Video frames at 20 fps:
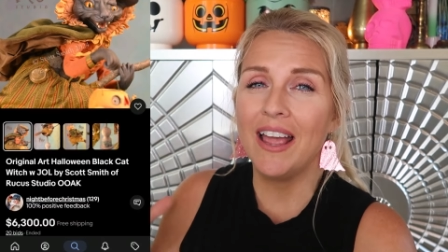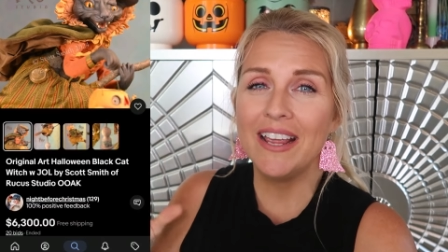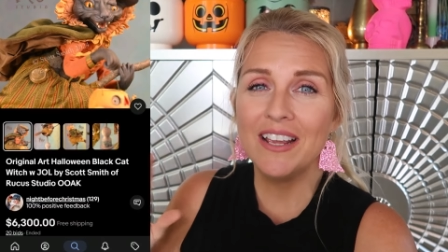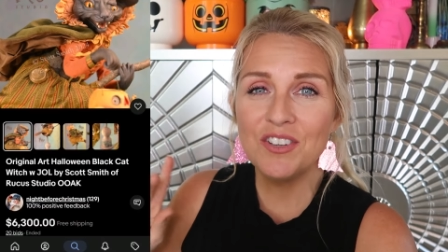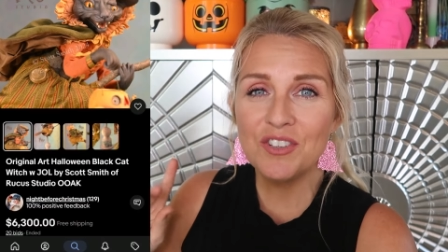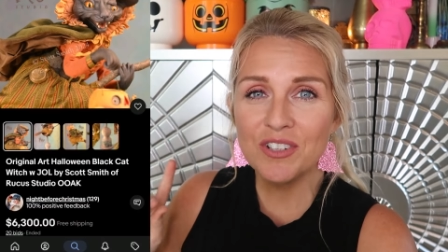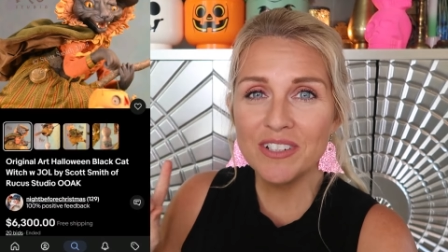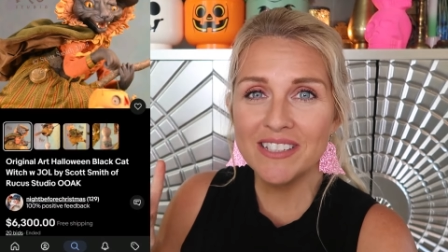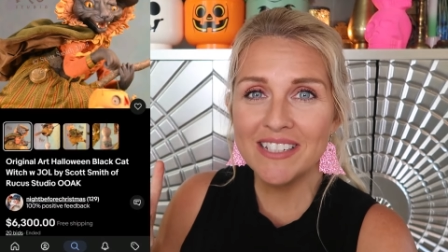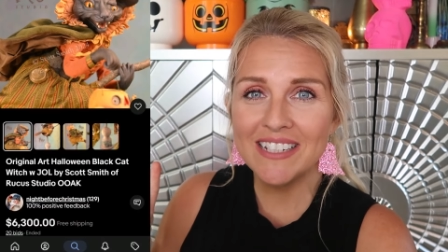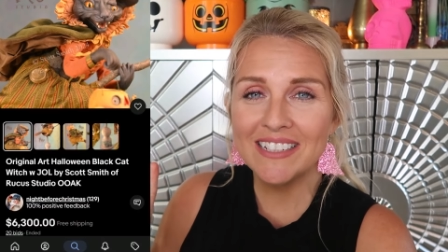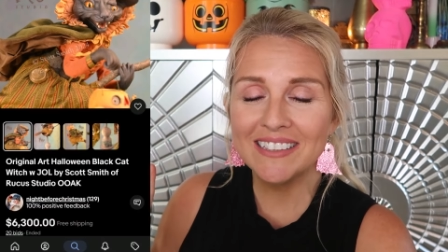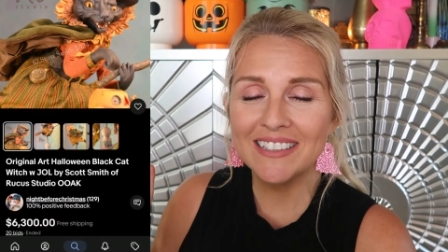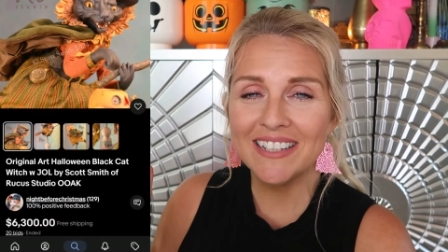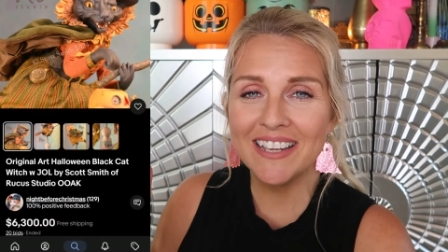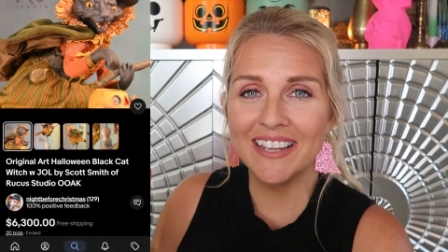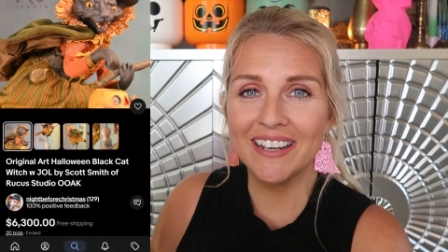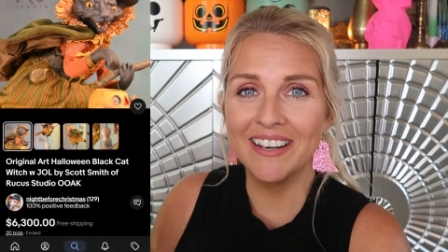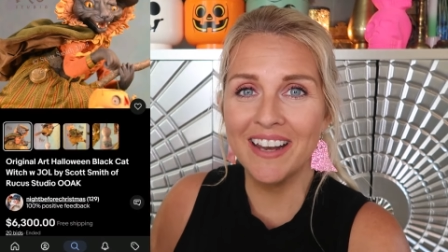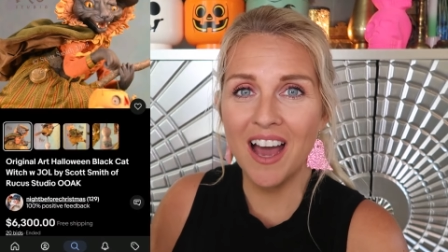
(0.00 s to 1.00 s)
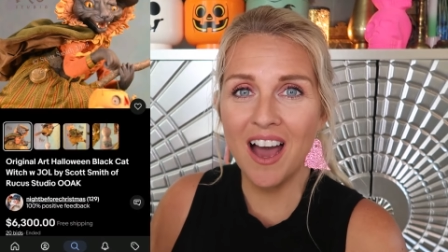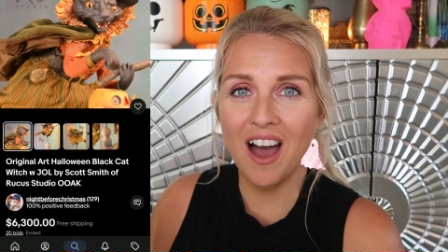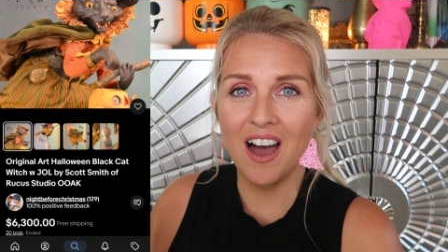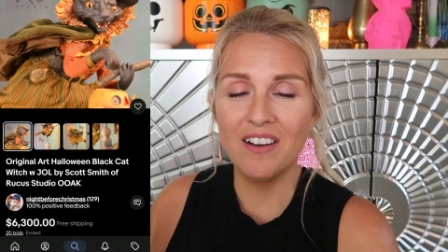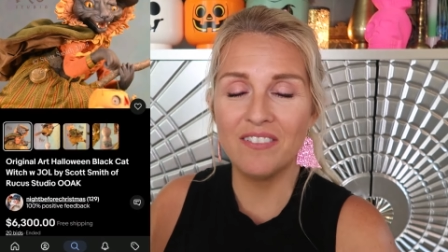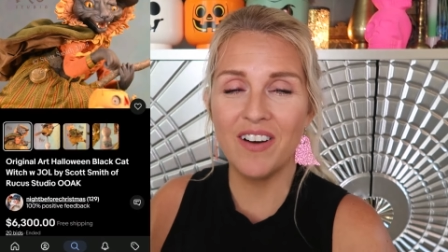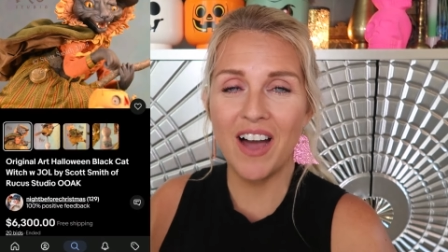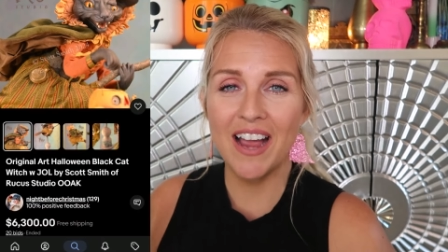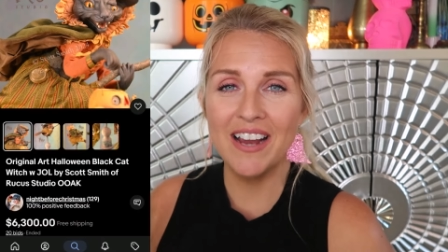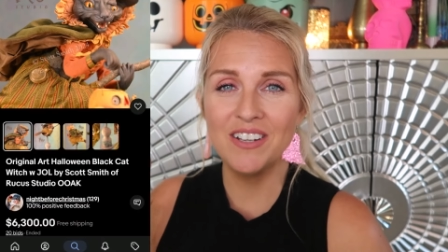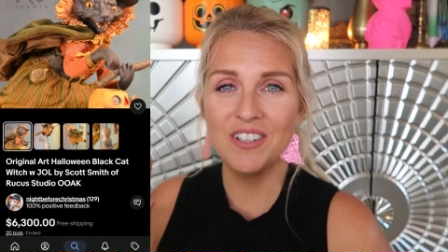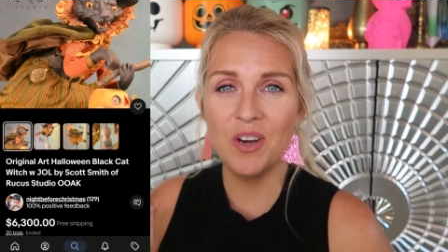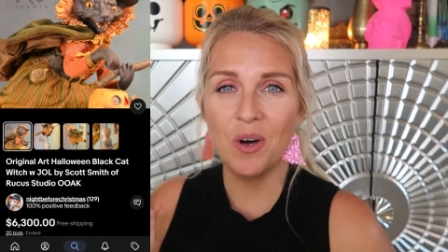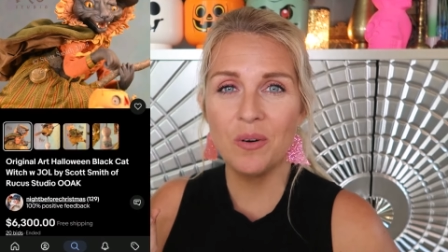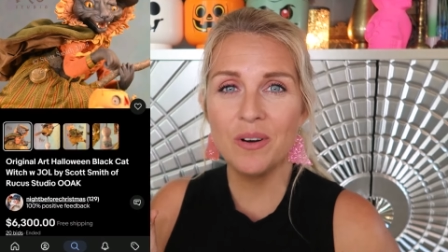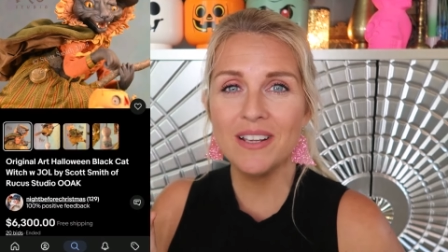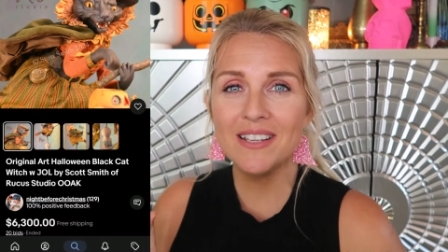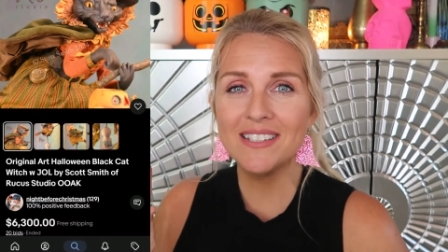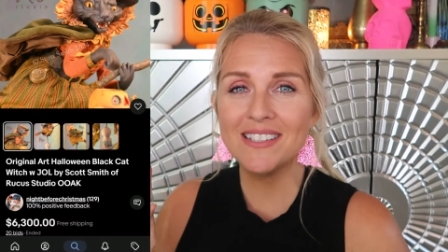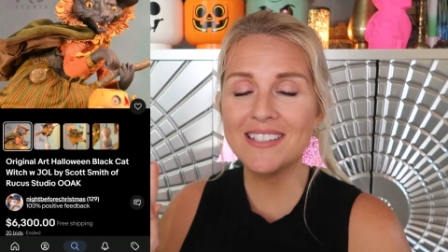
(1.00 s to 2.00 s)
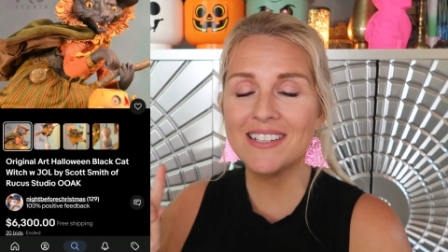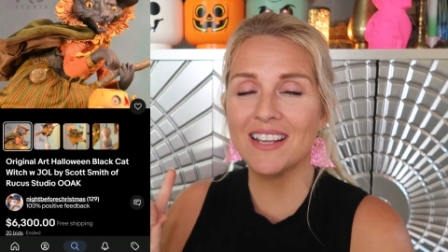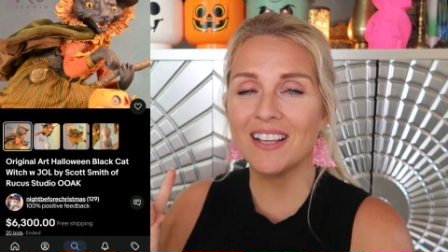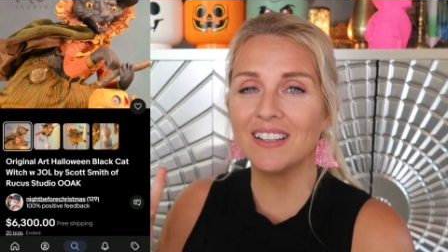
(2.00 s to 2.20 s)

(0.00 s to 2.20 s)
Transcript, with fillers: interestingly enough, I noticed